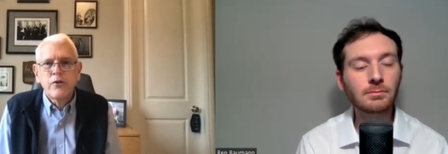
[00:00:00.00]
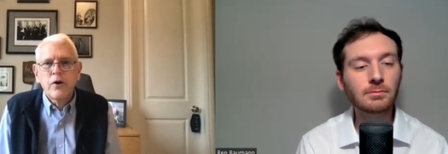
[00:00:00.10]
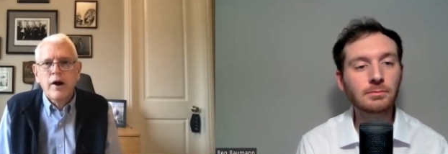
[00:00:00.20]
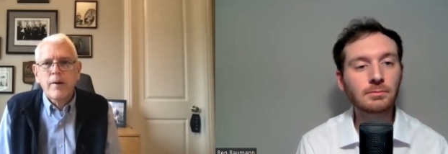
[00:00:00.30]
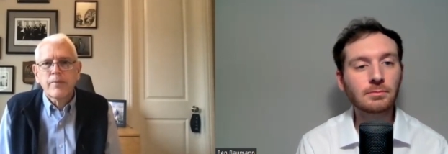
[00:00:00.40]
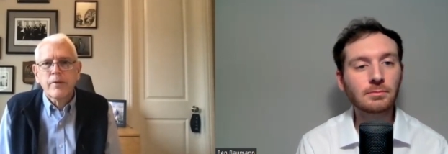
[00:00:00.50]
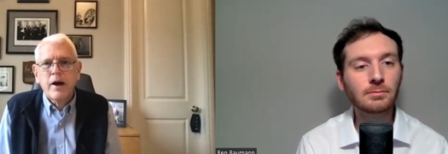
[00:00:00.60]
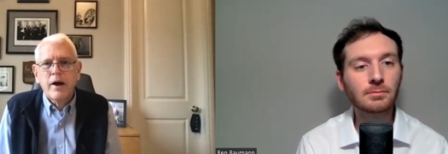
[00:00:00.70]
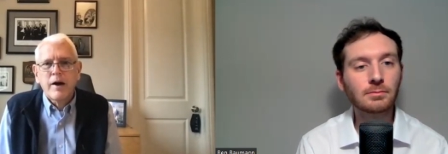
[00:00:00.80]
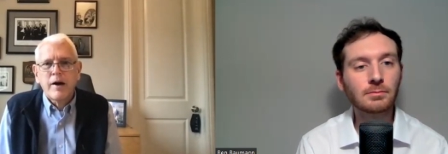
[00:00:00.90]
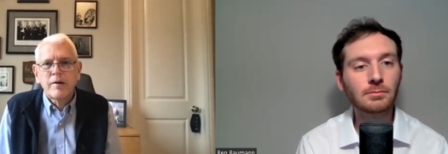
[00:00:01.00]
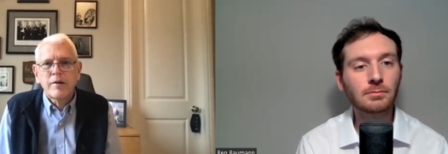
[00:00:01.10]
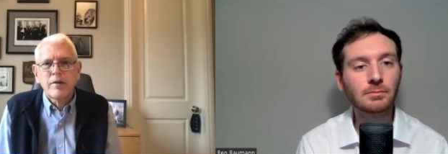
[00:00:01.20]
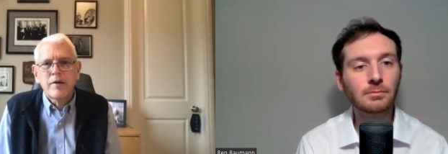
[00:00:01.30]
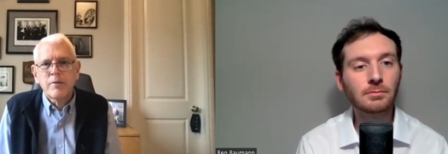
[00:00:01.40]
Speaker 1: to um, uh,
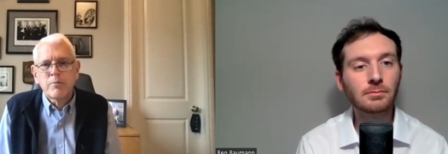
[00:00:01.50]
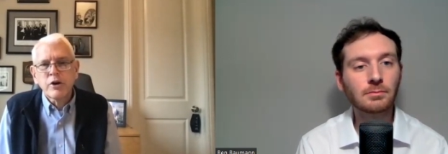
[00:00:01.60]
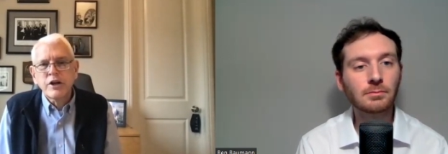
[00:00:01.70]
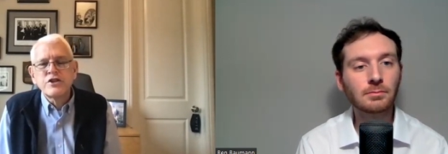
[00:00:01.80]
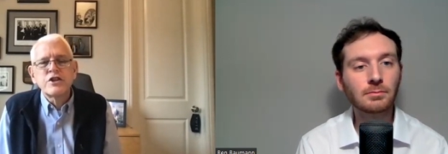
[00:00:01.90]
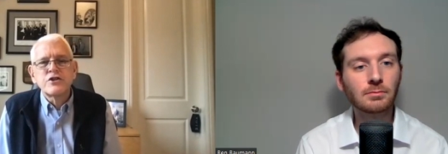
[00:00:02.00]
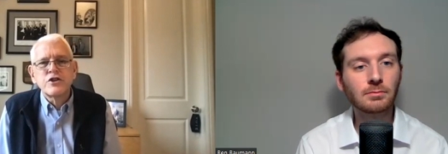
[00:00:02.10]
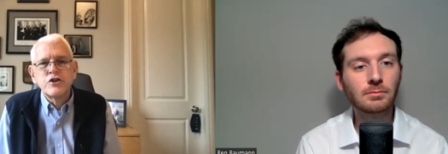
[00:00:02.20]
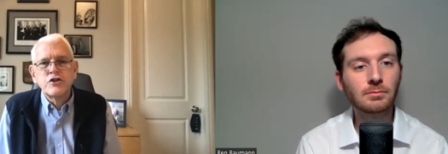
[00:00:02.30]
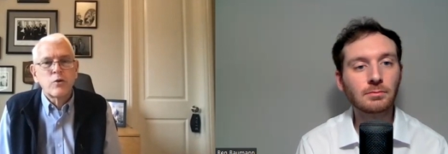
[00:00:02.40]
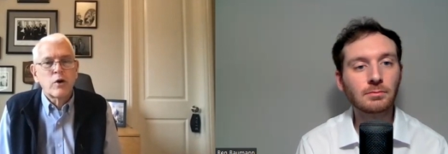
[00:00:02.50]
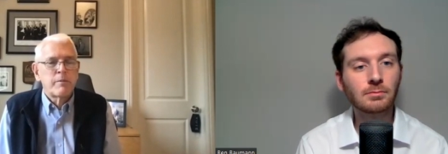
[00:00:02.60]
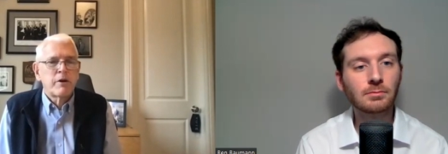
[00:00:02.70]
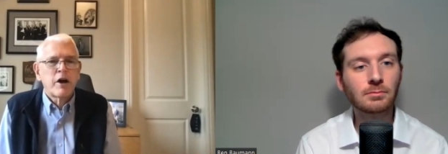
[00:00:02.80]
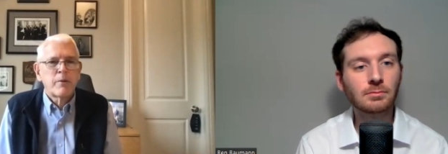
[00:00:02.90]
the, the Brookings Institution,
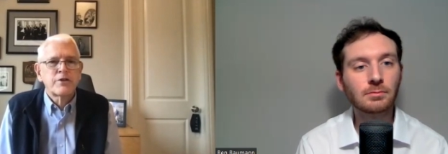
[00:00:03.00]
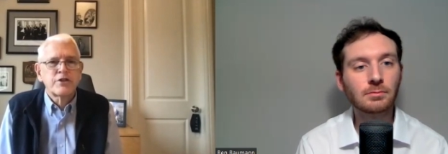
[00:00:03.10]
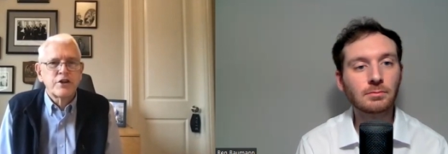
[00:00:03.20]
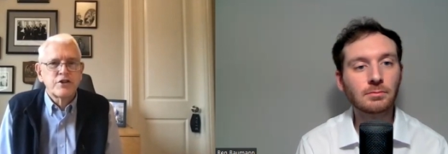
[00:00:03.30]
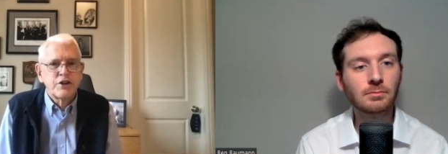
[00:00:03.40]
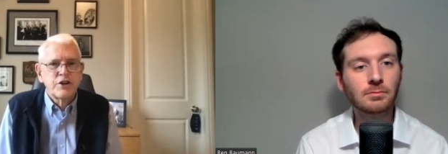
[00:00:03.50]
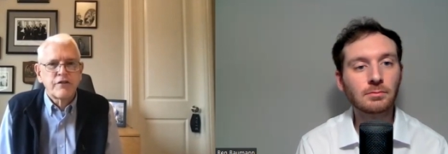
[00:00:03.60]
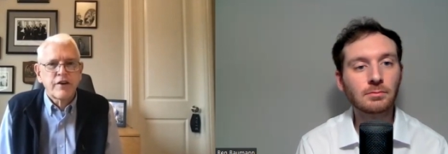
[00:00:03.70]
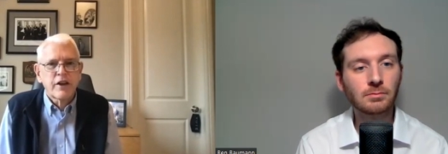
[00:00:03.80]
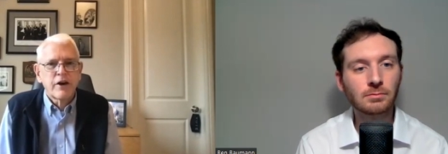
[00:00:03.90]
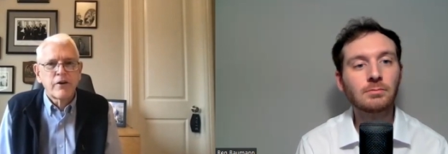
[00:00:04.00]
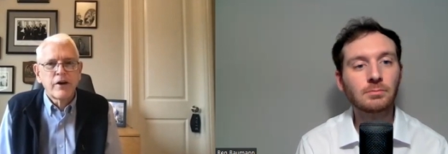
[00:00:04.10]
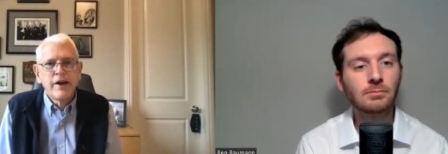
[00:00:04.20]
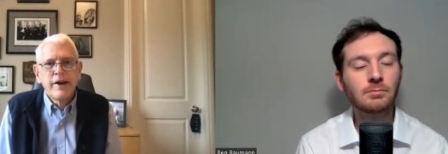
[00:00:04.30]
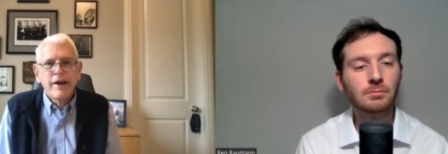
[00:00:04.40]
where I'm a non-resident senior
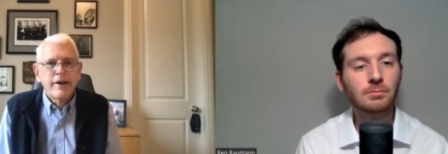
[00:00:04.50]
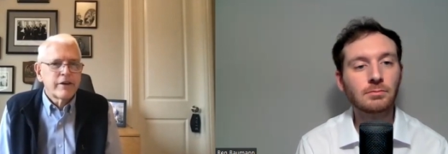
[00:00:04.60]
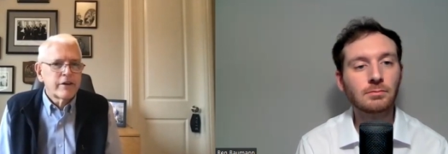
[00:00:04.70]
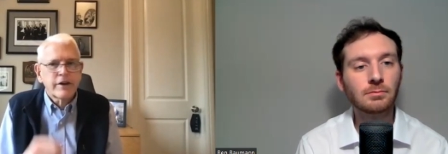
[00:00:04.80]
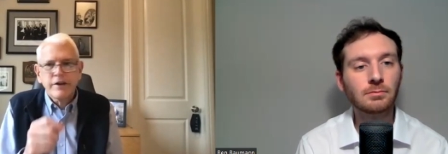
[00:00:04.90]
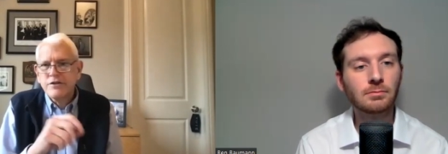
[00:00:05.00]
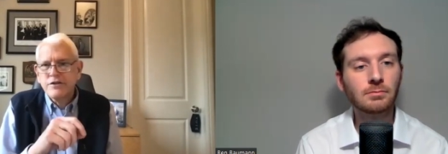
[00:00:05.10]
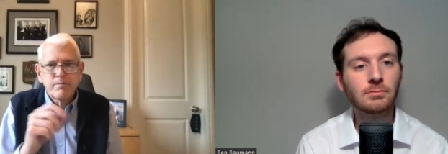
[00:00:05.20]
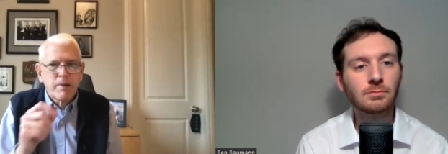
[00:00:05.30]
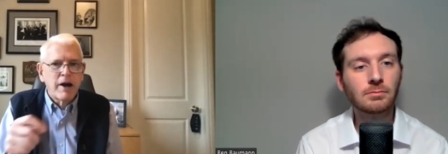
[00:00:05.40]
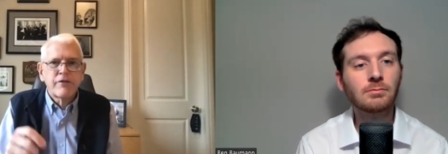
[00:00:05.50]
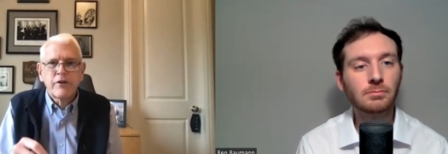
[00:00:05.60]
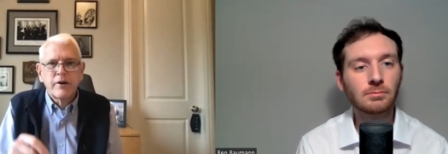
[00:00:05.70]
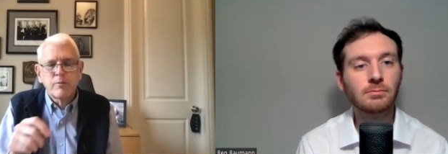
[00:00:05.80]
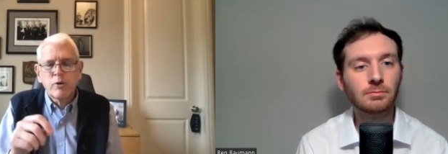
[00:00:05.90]
fellow. And you look at
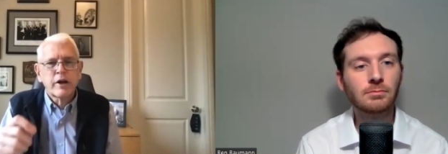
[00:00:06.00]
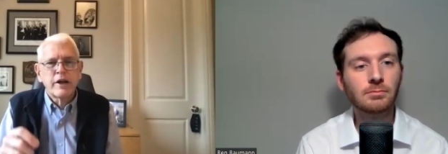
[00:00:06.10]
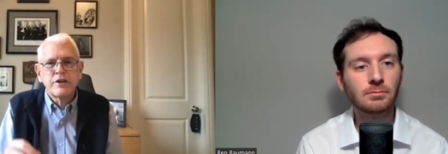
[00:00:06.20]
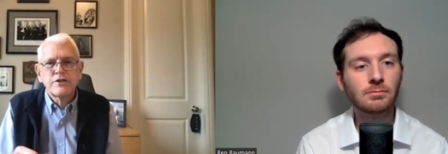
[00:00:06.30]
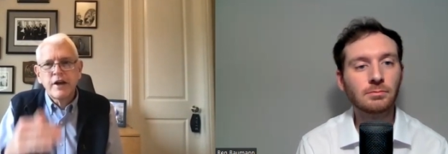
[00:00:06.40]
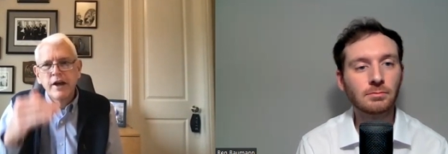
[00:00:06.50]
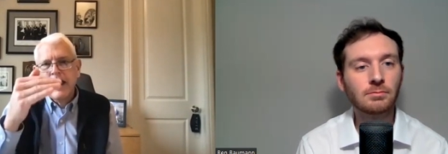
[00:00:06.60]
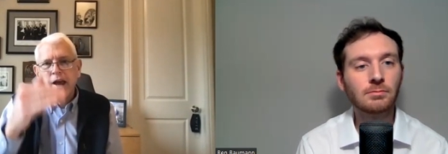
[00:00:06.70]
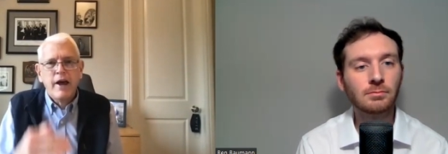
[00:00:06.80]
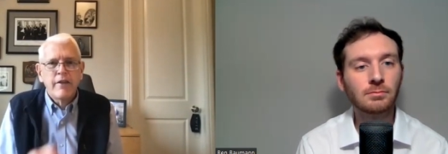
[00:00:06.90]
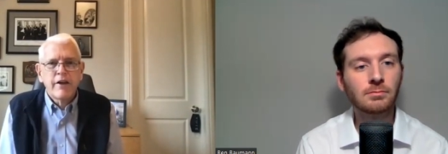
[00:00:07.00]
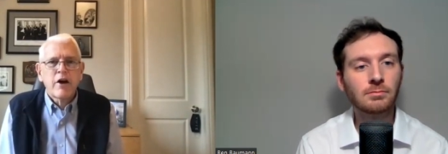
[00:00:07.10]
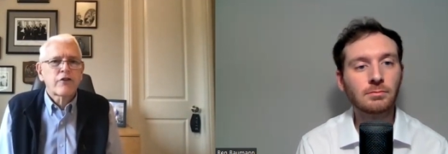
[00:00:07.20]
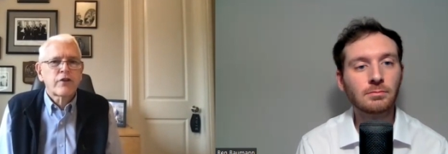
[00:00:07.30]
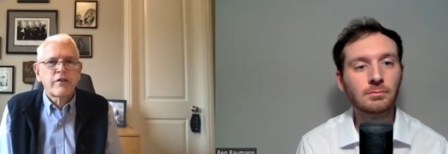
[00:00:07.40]
Pifer at Brookings, and
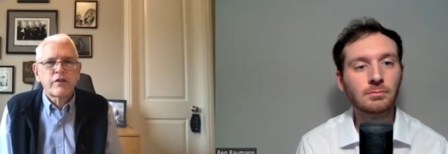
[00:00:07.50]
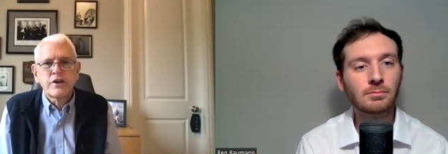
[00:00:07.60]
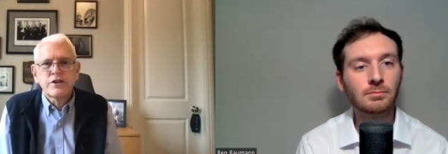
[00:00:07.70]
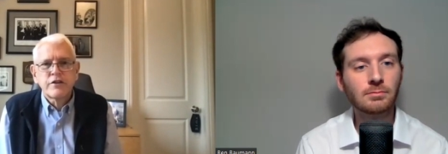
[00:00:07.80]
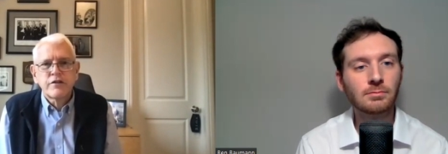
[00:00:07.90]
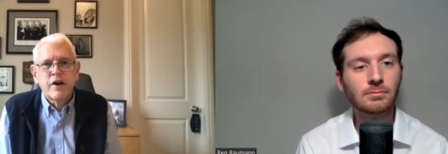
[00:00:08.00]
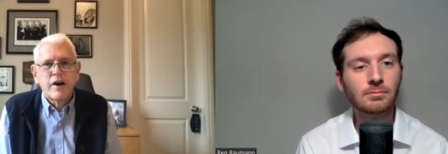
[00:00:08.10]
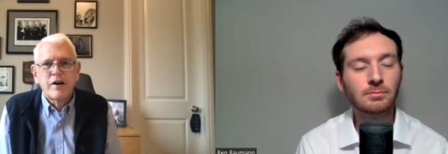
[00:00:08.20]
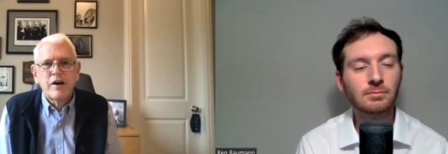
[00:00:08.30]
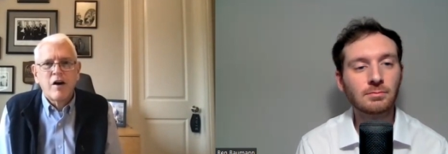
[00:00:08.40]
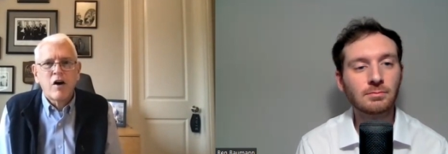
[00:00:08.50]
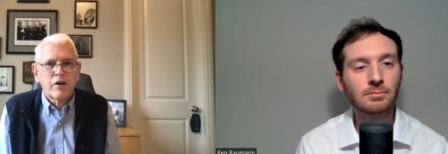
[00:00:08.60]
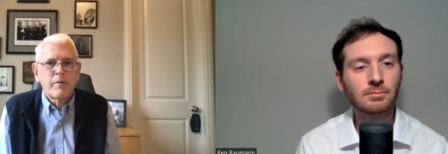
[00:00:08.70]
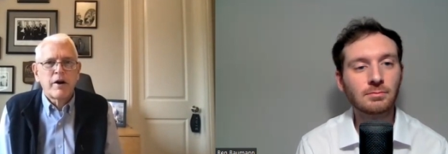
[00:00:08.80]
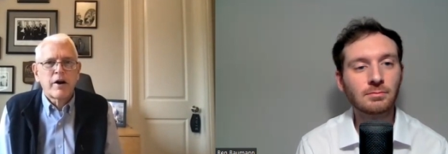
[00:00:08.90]
they also have a list of uh,
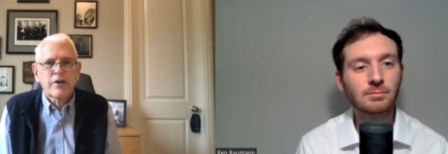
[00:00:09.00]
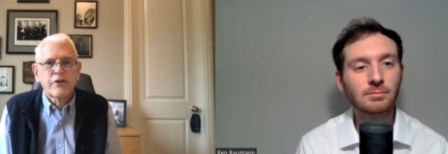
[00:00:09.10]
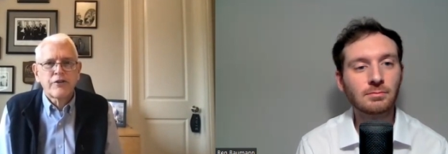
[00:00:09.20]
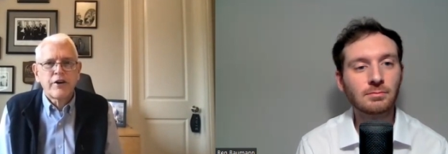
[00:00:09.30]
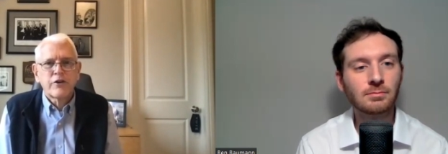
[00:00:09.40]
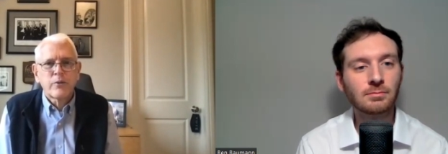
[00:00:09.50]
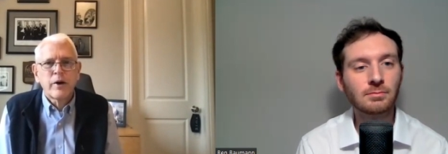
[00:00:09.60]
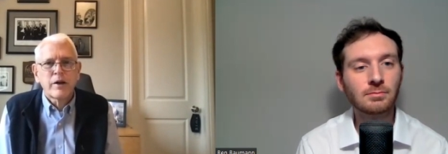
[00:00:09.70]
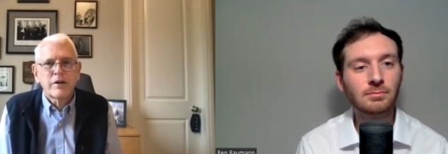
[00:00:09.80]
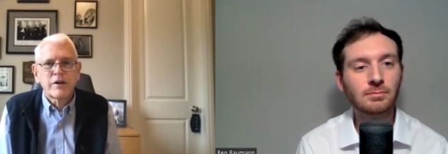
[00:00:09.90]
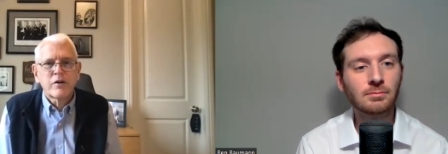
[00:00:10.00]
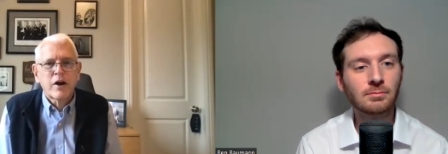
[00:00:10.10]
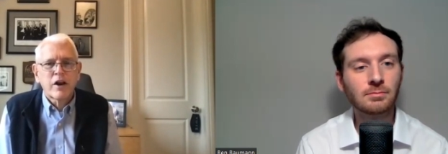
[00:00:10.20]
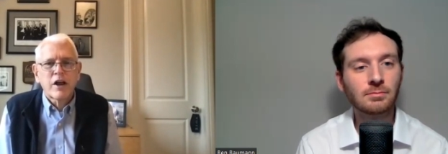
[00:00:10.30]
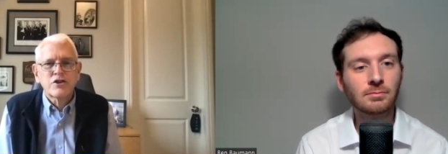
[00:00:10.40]
all of my articles there as well in
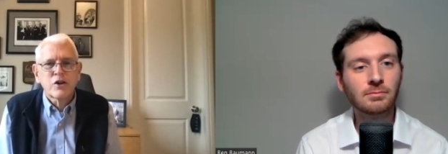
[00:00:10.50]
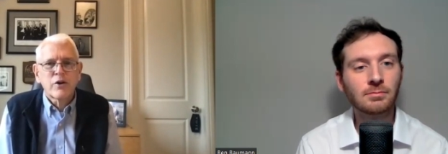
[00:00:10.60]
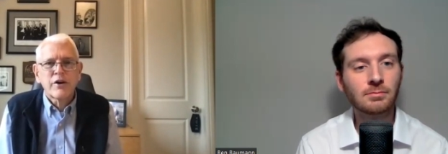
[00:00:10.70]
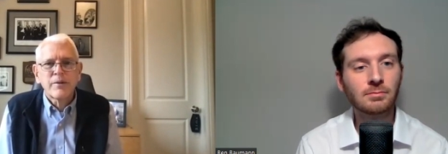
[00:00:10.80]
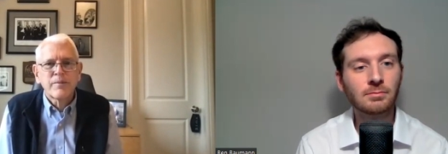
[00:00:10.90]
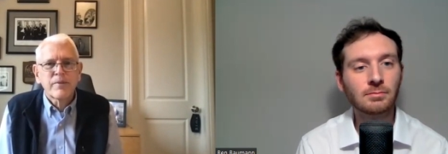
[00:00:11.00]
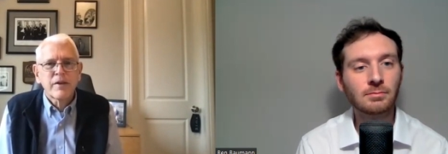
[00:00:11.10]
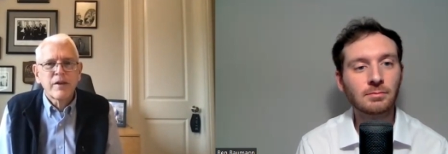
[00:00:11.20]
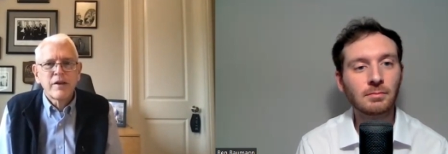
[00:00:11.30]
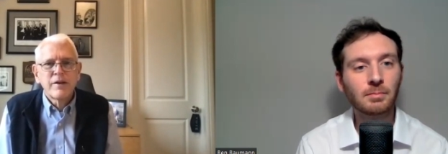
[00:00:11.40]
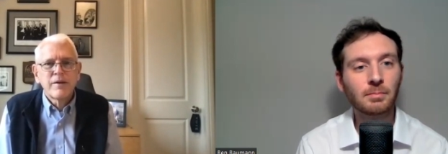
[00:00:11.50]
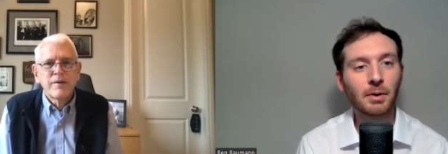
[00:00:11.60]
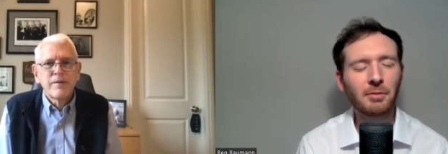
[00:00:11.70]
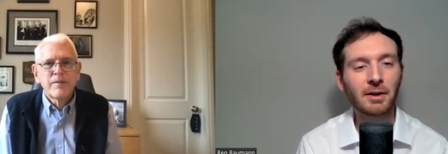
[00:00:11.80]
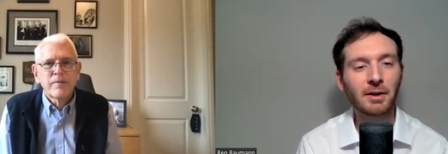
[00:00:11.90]
chronological order.
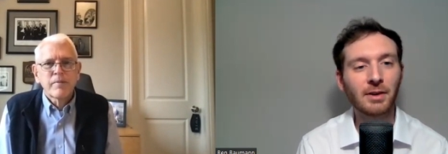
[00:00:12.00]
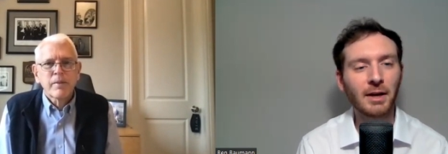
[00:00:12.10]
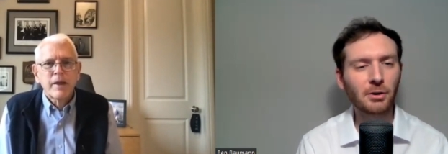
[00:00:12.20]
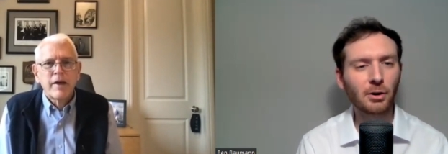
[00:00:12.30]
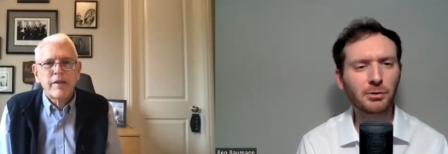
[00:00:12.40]
Speaker 2: Perfect. And you're